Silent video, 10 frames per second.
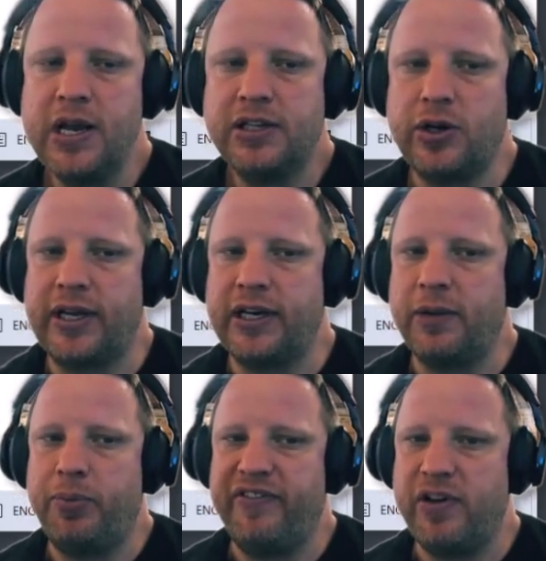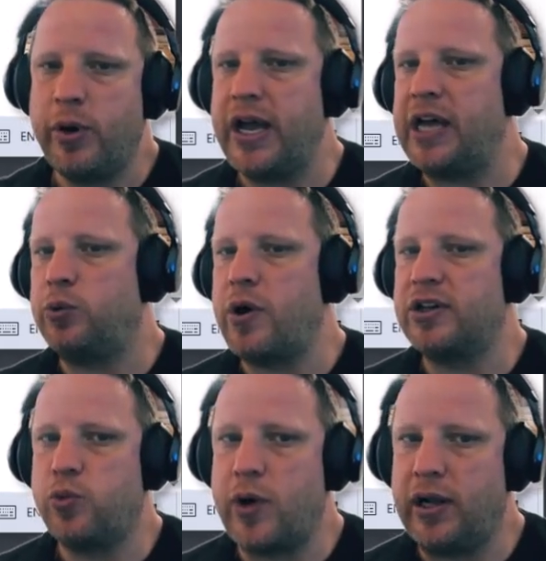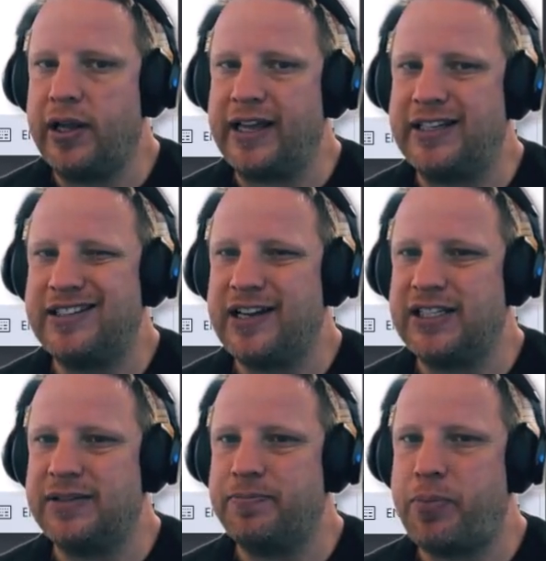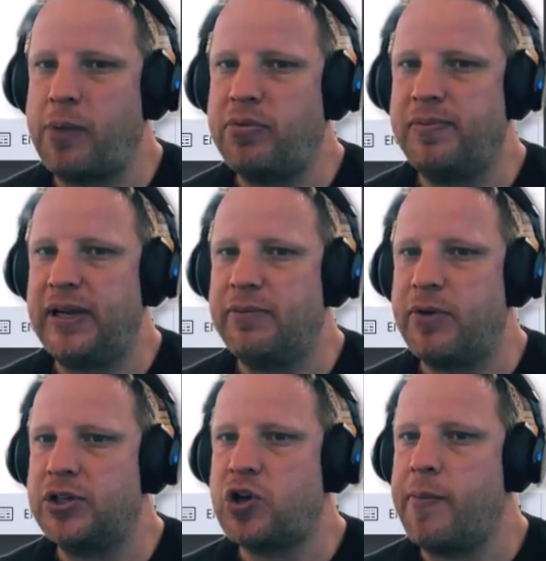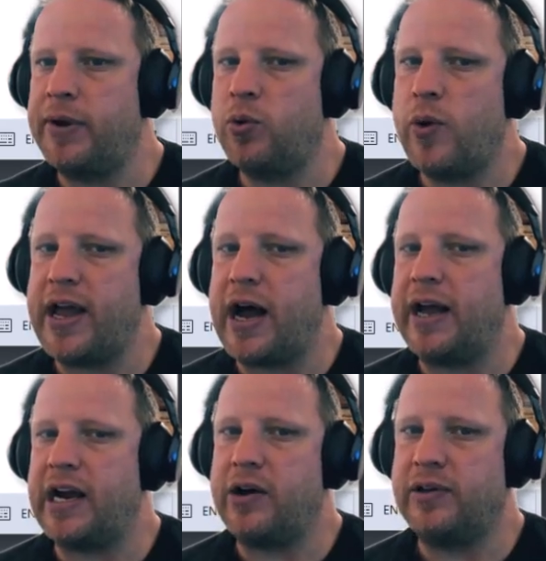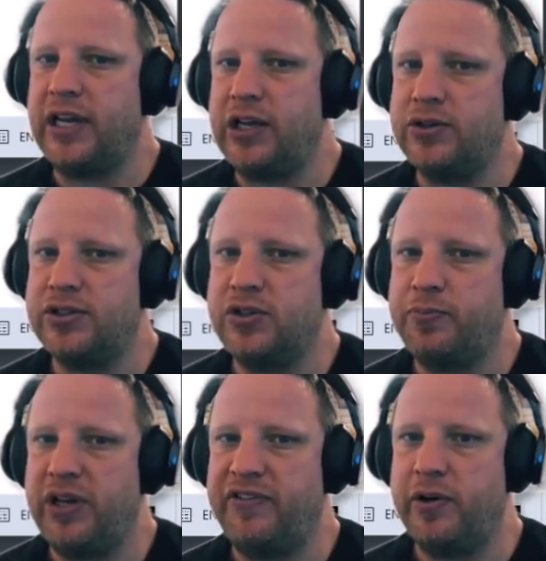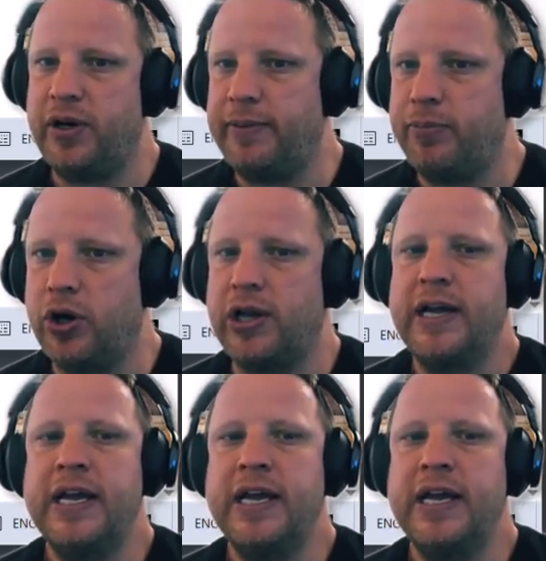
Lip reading: So Kindle Previewer, it works well. It's probably the most common way I currently use to preview an ebook.